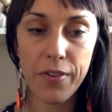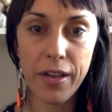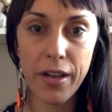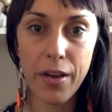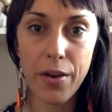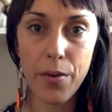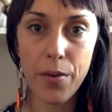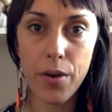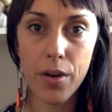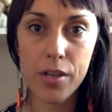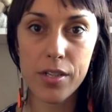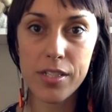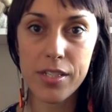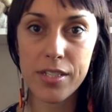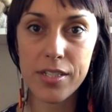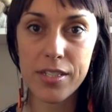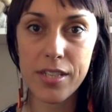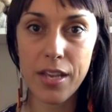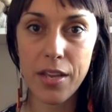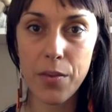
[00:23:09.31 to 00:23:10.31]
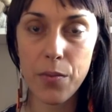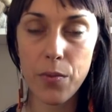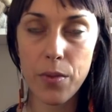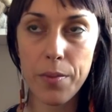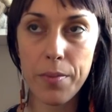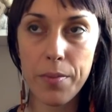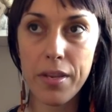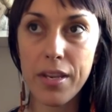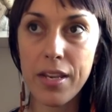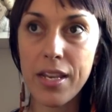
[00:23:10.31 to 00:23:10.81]
how Argentine
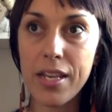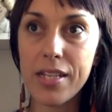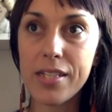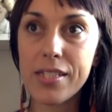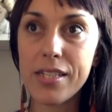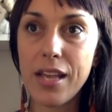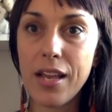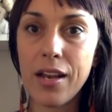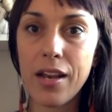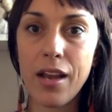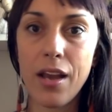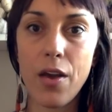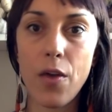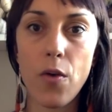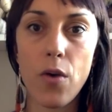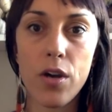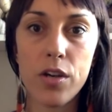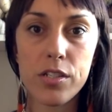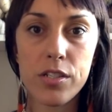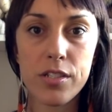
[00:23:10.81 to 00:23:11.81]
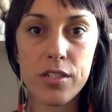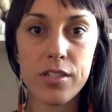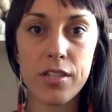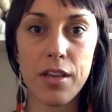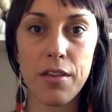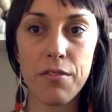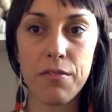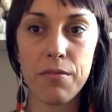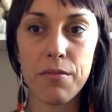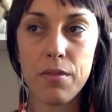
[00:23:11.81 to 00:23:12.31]
women knit and how
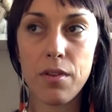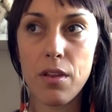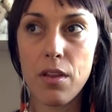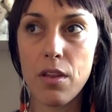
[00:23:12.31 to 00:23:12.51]
Argentine